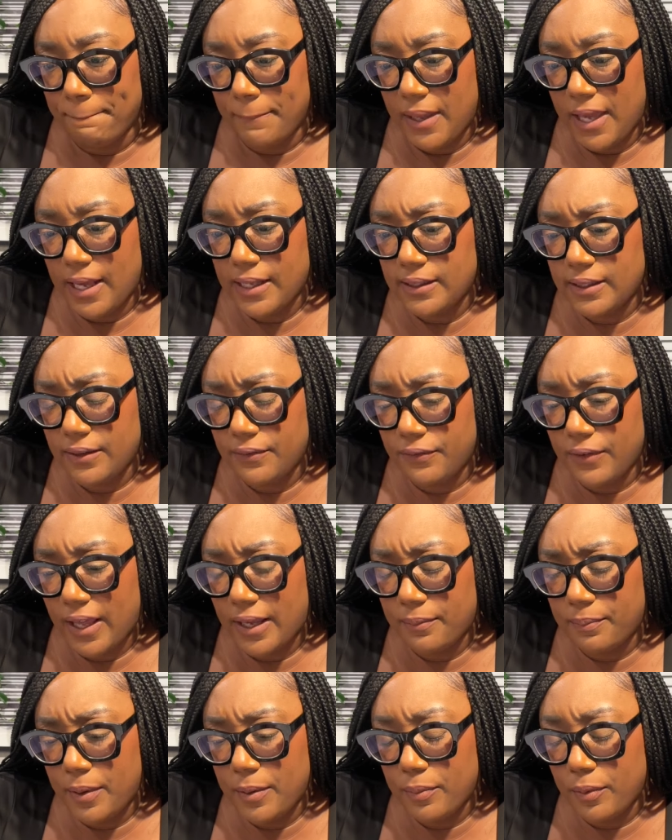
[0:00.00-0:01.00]
As if
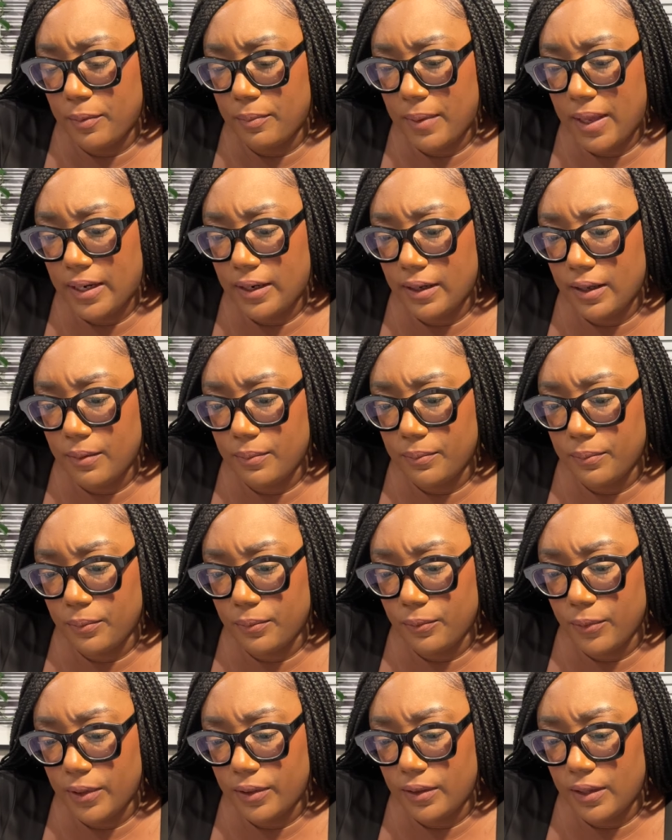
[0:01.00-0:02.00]
like people met up
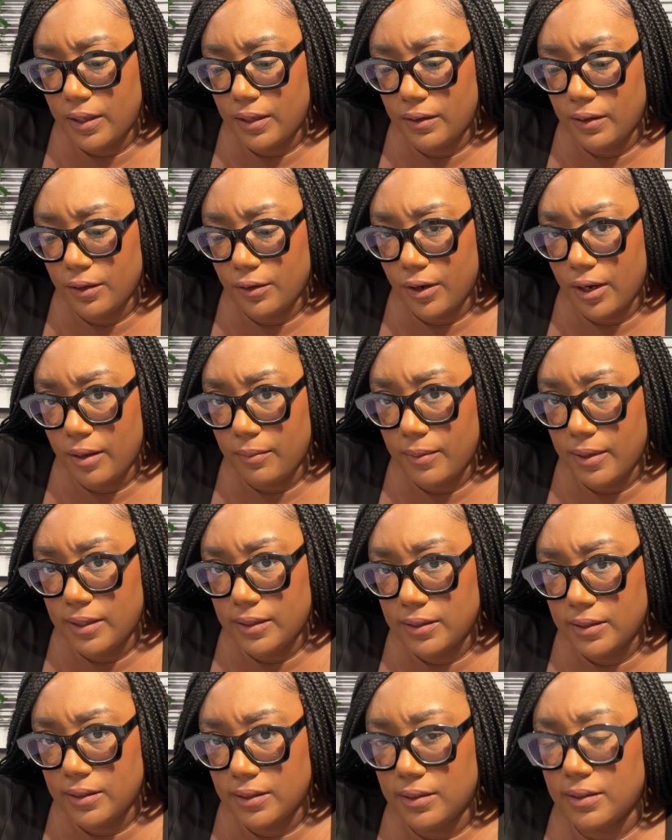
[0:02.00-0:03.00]
within the Grammys